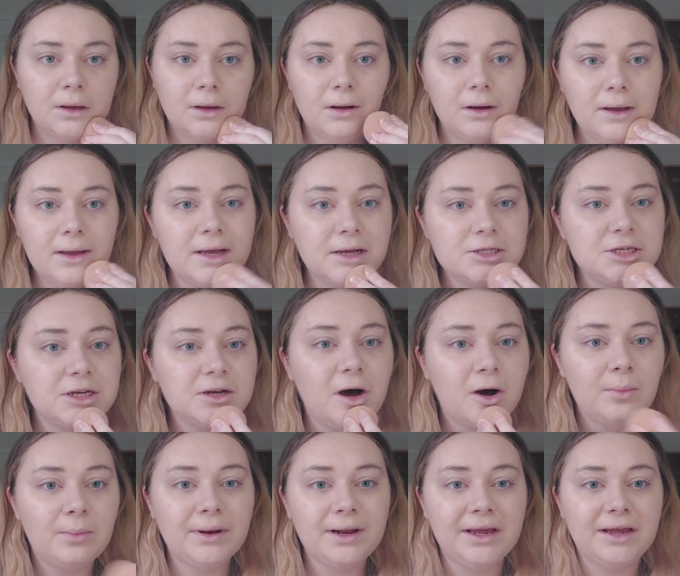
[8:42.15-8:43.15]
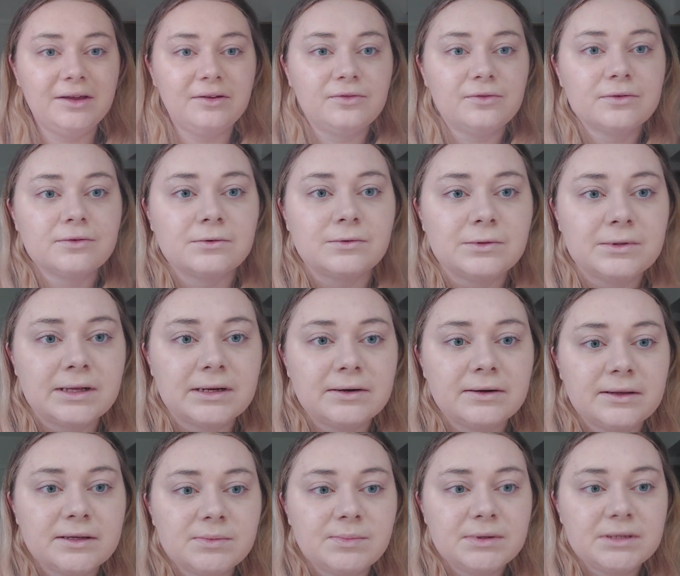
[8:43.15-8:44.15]
I actually can't believe, oh sorry,
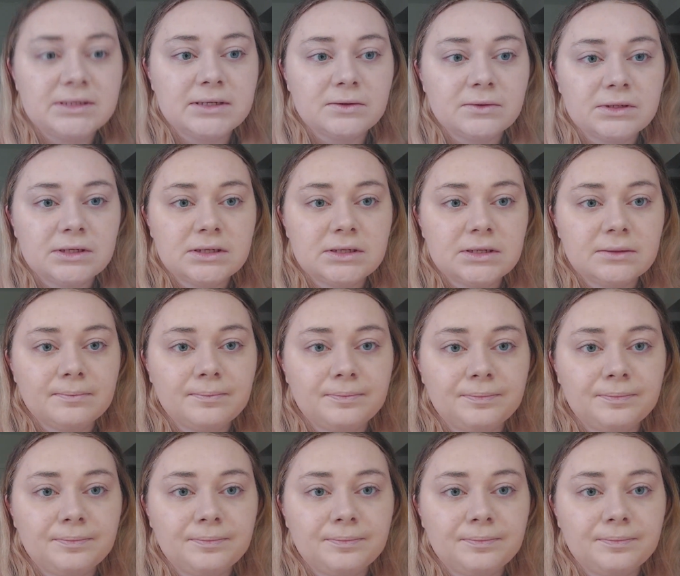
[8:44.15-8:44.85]
that's a bit tilted.